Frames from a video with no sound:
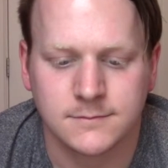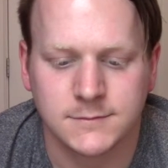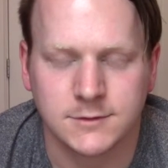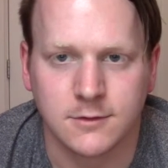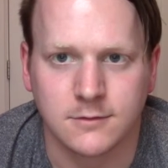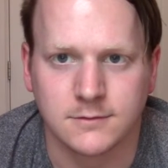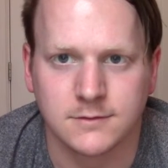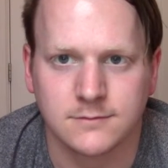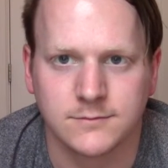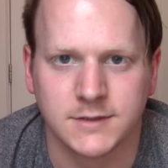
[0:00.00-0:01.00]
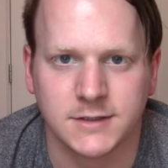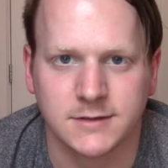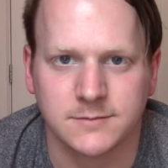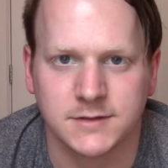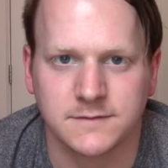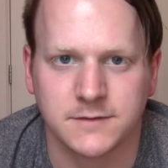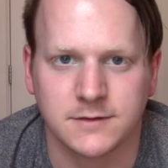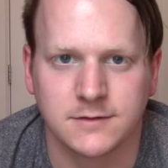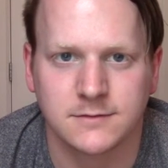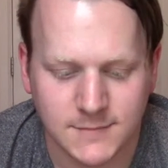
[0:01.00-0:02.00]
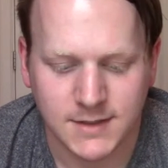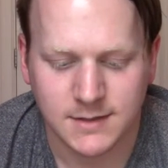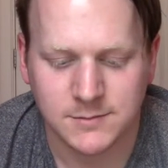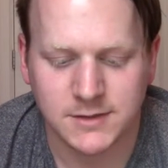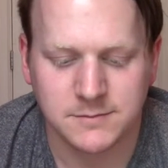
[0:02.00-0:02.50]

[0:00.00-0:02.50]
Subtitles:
Charles, my best friend. How many